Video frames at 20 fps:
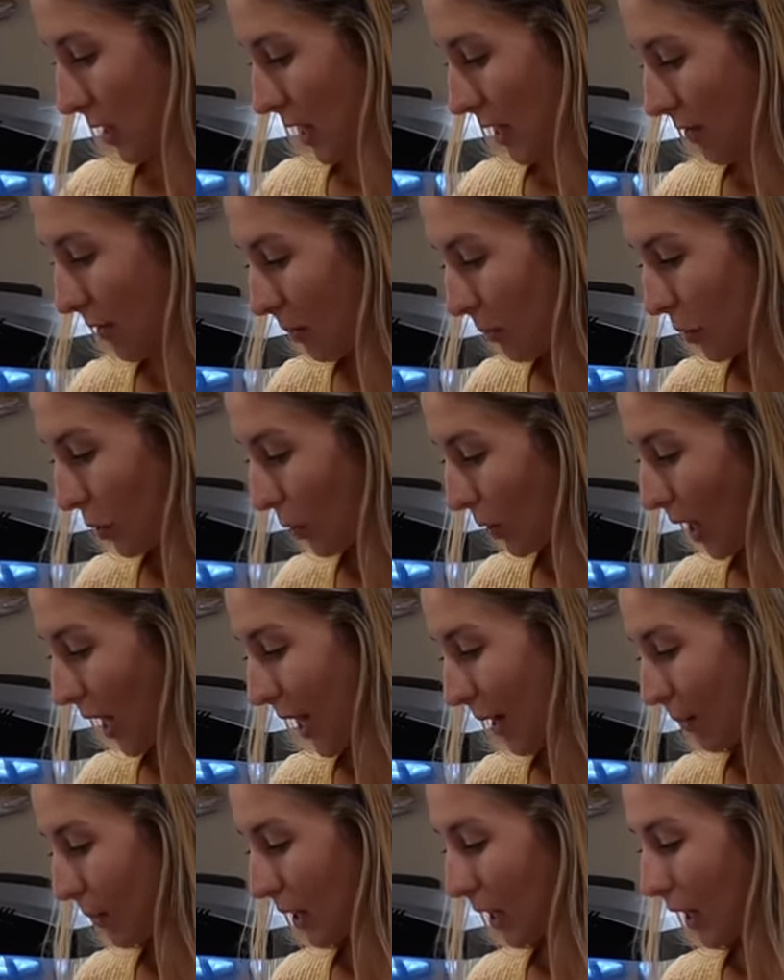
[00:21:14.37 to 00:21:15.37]
Even Blue
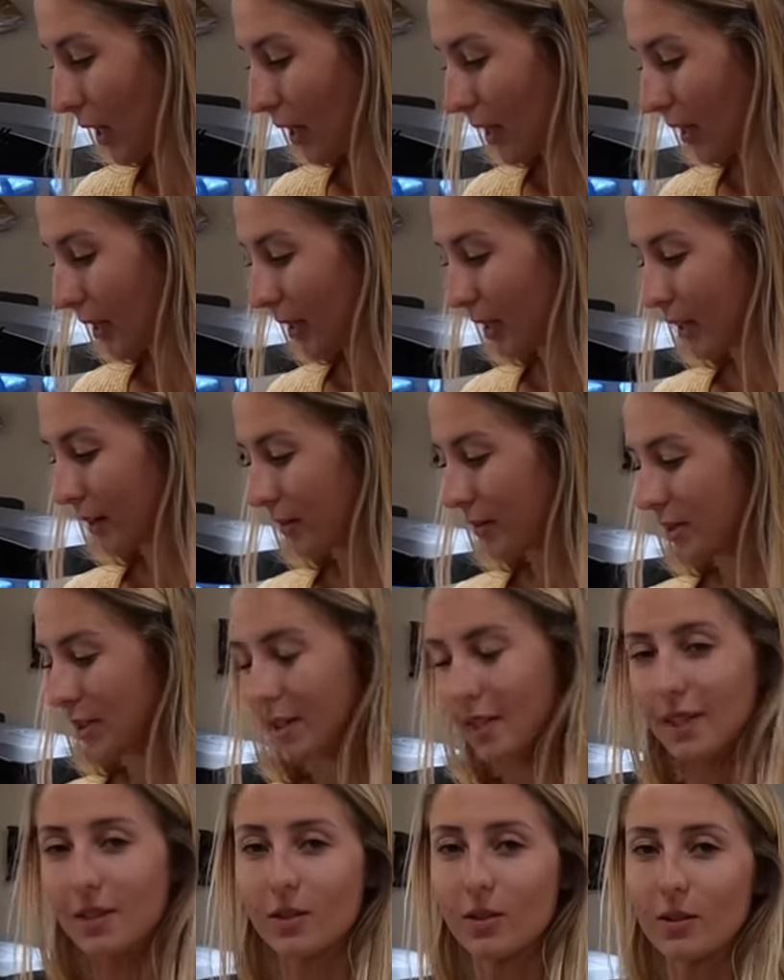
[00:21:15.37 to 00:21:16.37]
Gabe loves
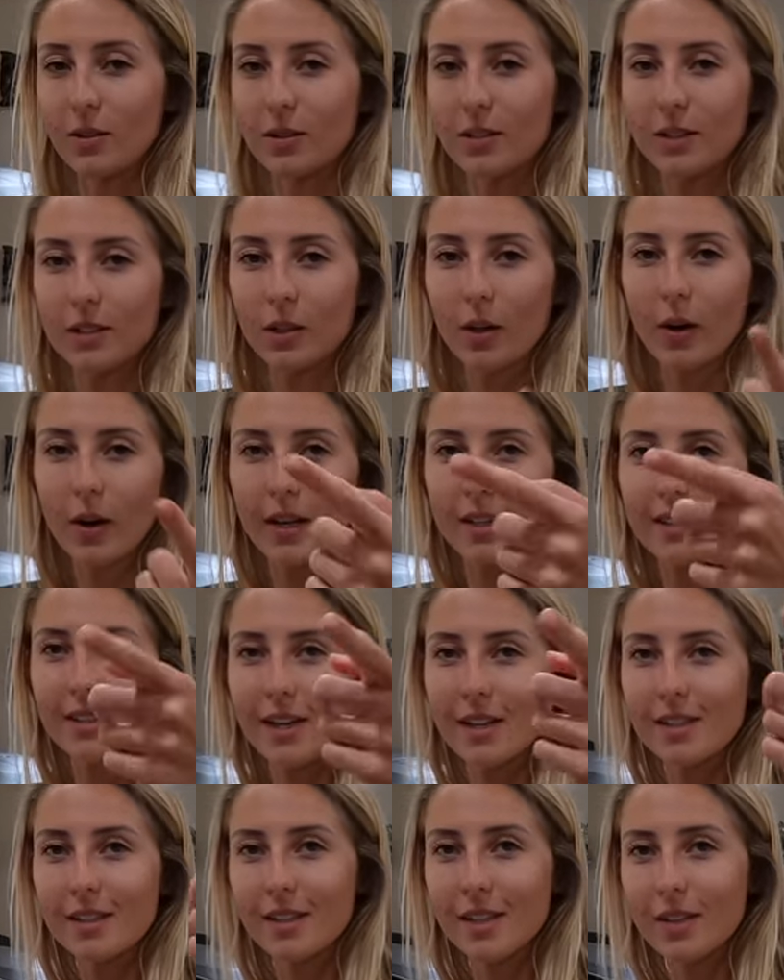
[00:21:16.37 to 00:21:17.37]
schnitzel. Go ahead and
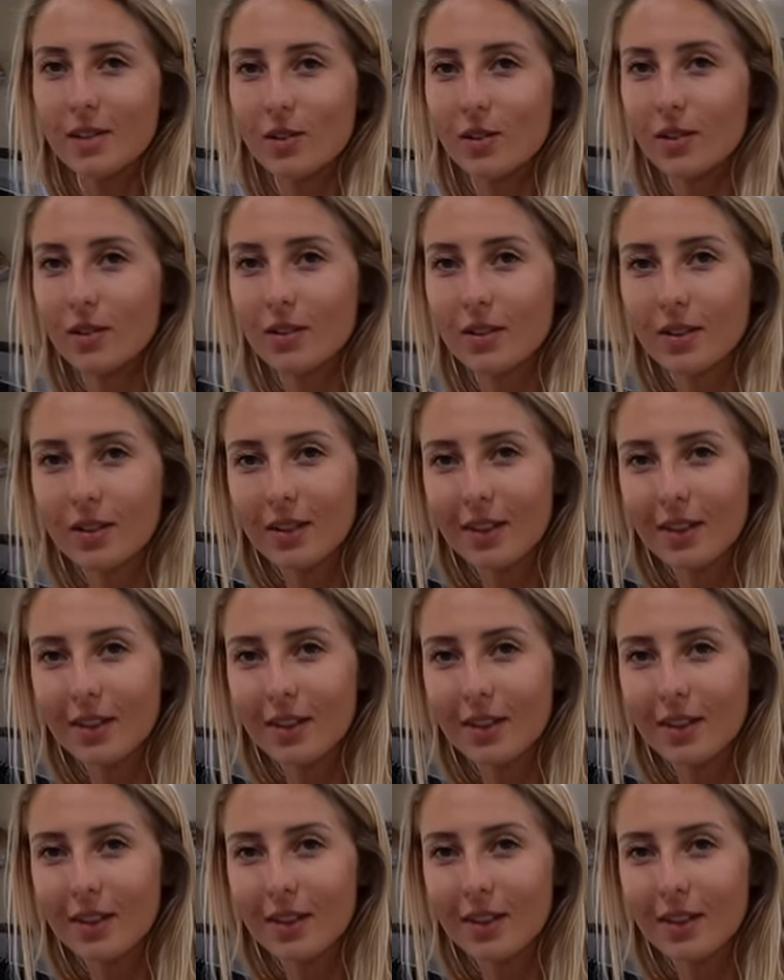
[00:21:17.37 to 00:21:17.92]
say schnitzel.